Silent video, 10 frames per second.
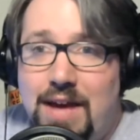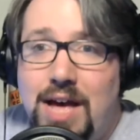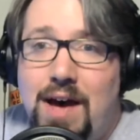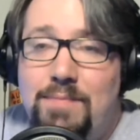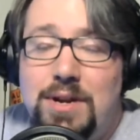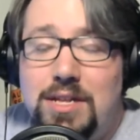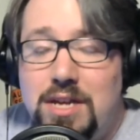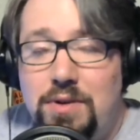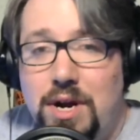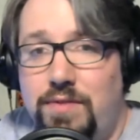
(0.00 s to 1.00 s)
And I've been on
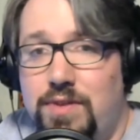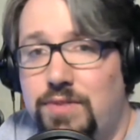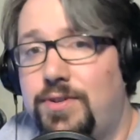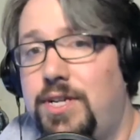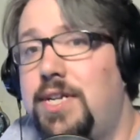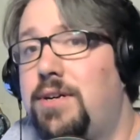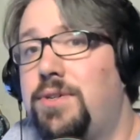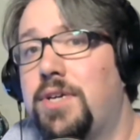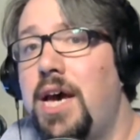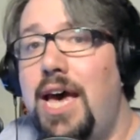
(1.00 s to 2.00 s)
the other end of this for
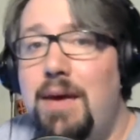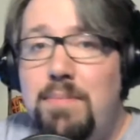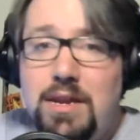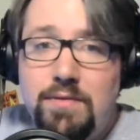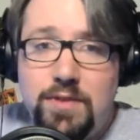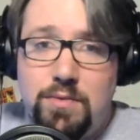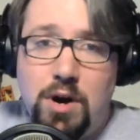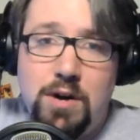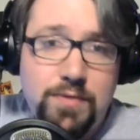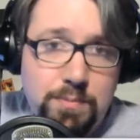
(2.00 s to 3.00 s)
years. And many of
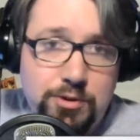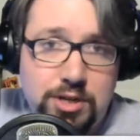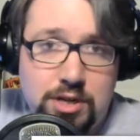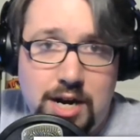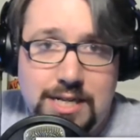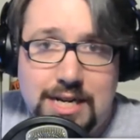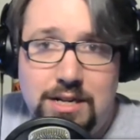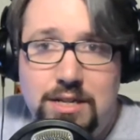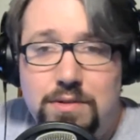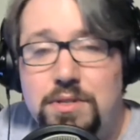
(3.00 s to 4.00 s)
you are if you're putting
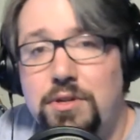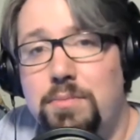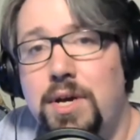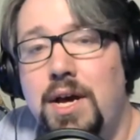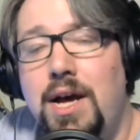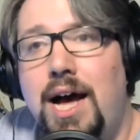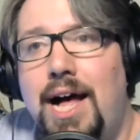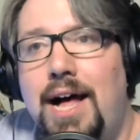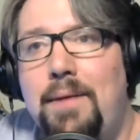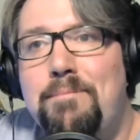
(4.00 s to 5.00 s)
content on YouTube.
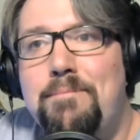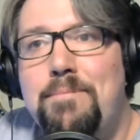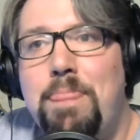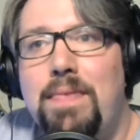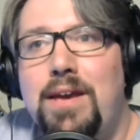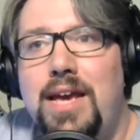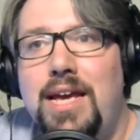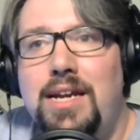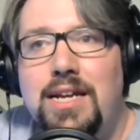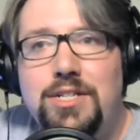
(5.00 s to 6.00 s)

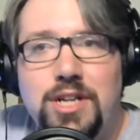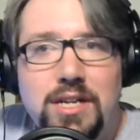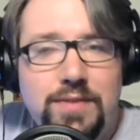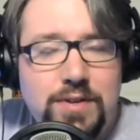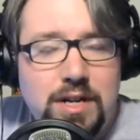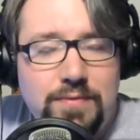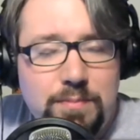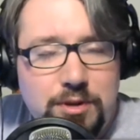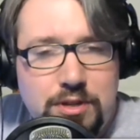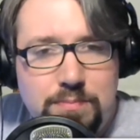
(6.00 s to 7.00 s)
And generally, if you're not
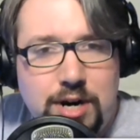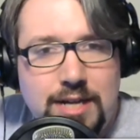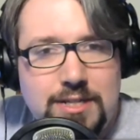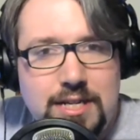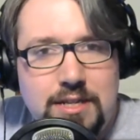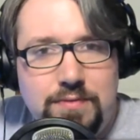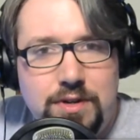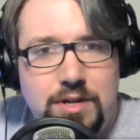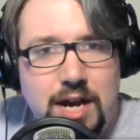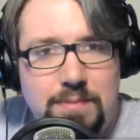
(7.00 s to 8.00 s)
familiar with the process,
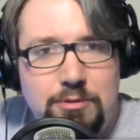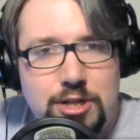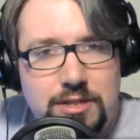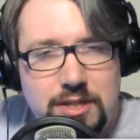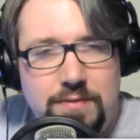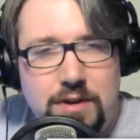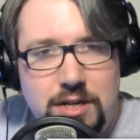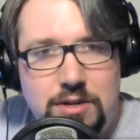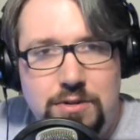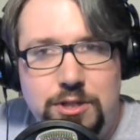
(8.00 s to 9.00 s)
if you're not putting stuff
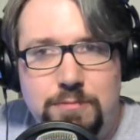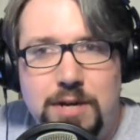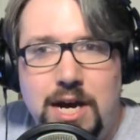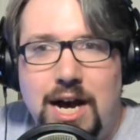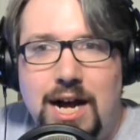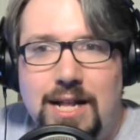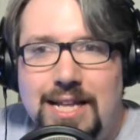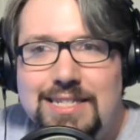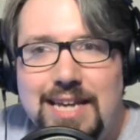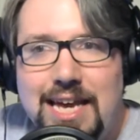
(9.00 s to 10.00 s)
on YouTube,
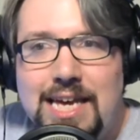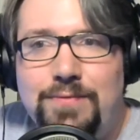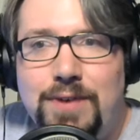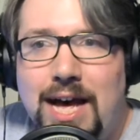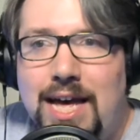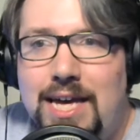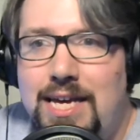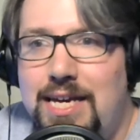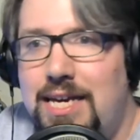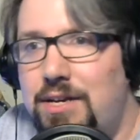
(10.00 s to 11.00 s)
let's say if I
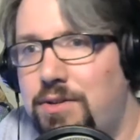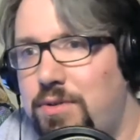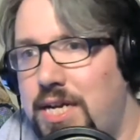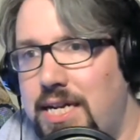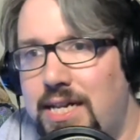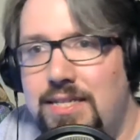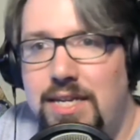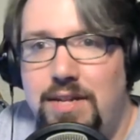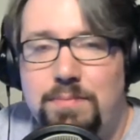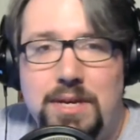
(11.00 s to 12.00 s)
included, let's
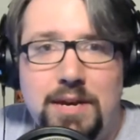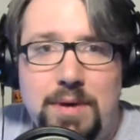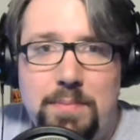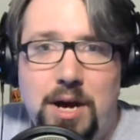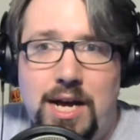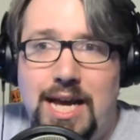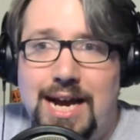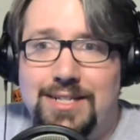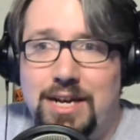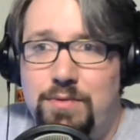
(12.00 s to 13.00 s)
say at the beginning of my
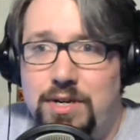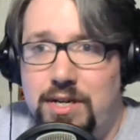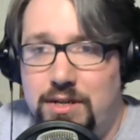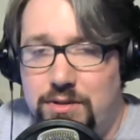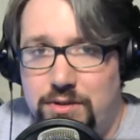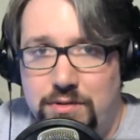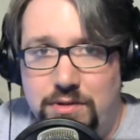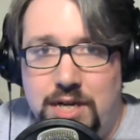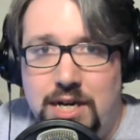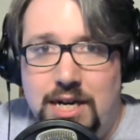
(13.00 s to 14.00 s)
podcast, I wanted to
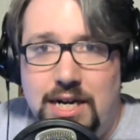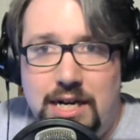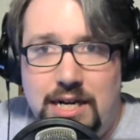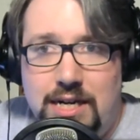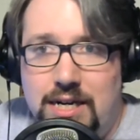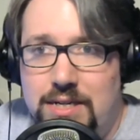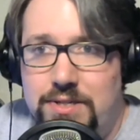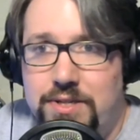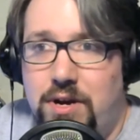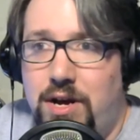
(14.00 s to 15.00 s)
include a
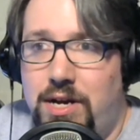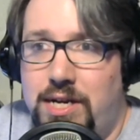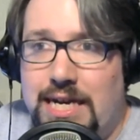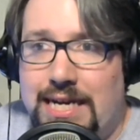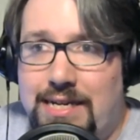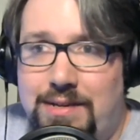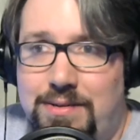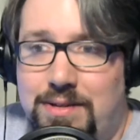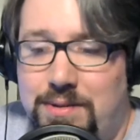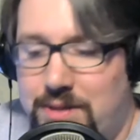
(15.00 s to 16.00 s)
song,
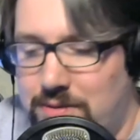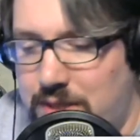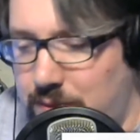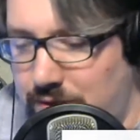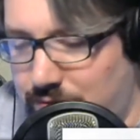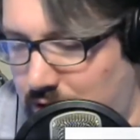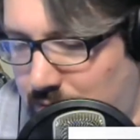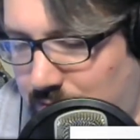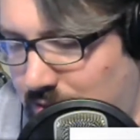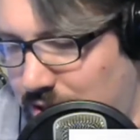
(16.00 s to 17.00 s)
you know, something
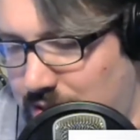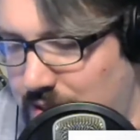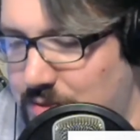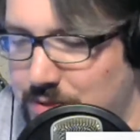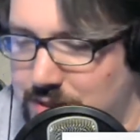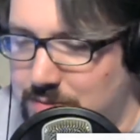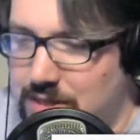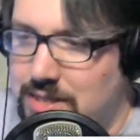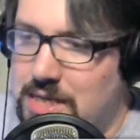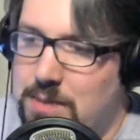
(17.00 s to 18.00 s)
from, geez, what's
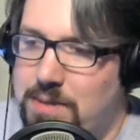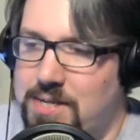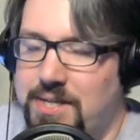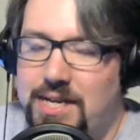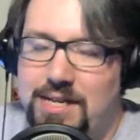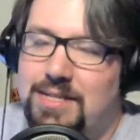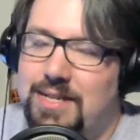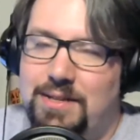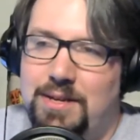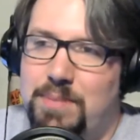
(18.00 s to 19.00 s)
something that's not embarrassing?
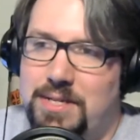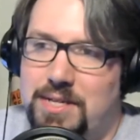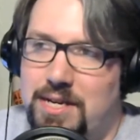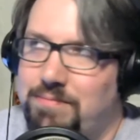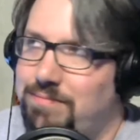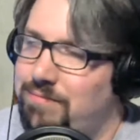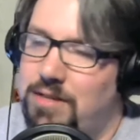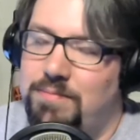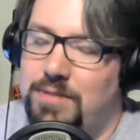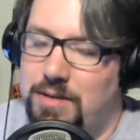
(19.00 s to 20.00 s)
Let's say Limp Bizkit.
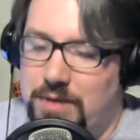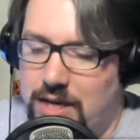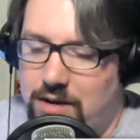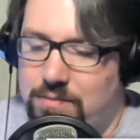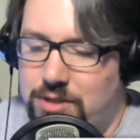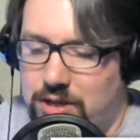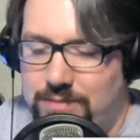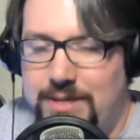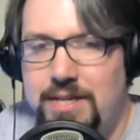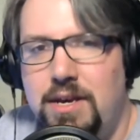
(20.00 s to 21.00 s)
Oh, there we go.
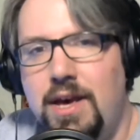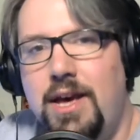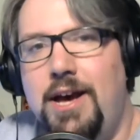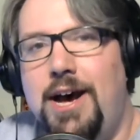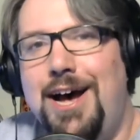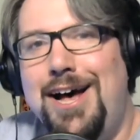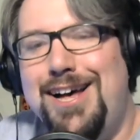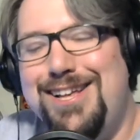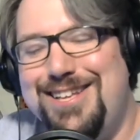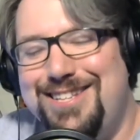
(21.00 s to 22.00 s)
Judge me.
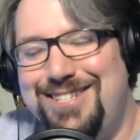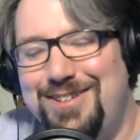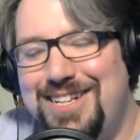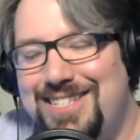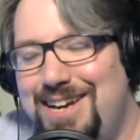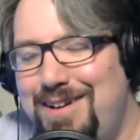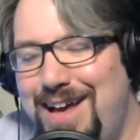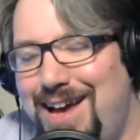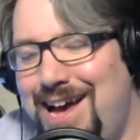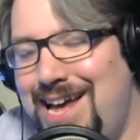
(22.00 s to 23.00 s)
So let's say
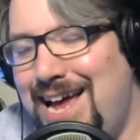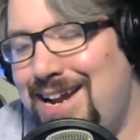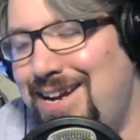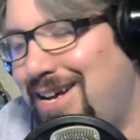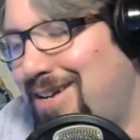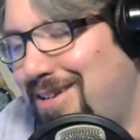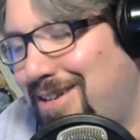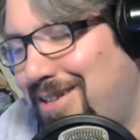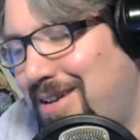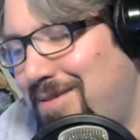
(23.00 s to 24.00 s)
I added
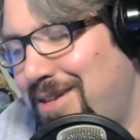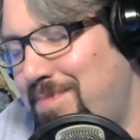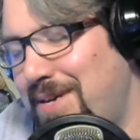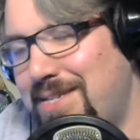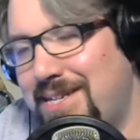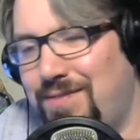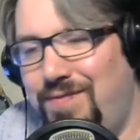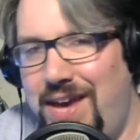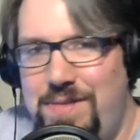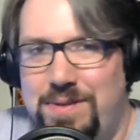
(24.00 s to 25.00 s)
Limp Bizkit's
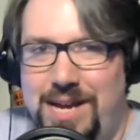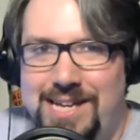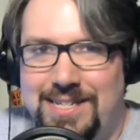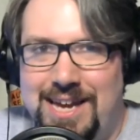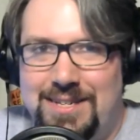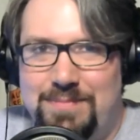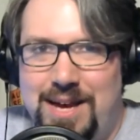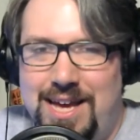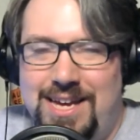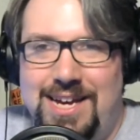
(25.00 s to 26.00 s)
Faith as
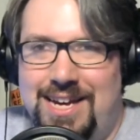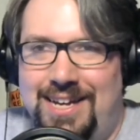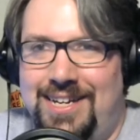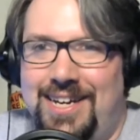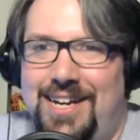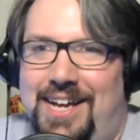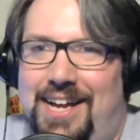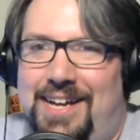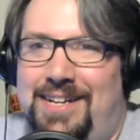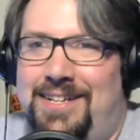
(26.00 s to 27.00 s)
my
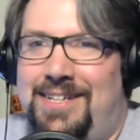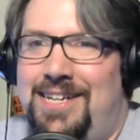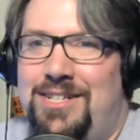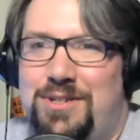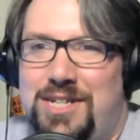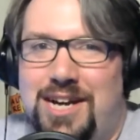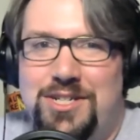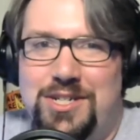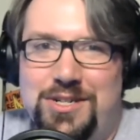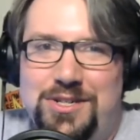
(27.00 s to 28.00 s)

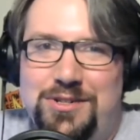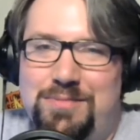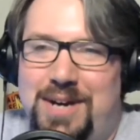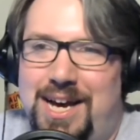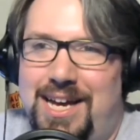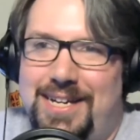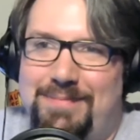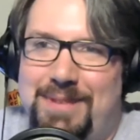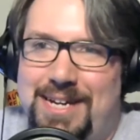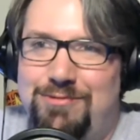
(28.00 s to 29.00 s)
introduction to my
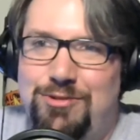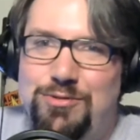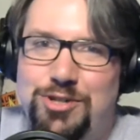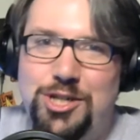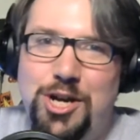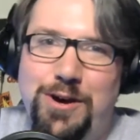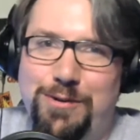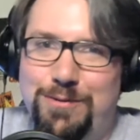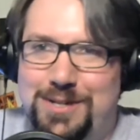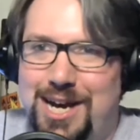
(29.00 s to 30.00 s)
new
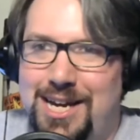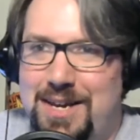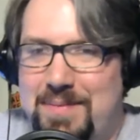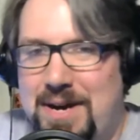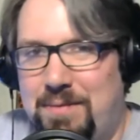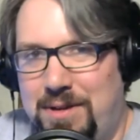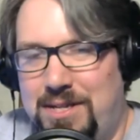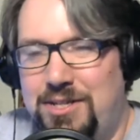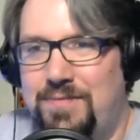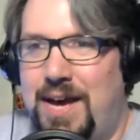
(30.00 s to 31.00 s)
show talking about
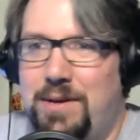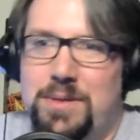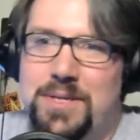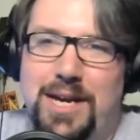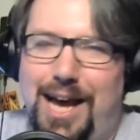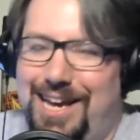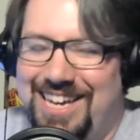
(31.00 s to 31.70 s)
religious values.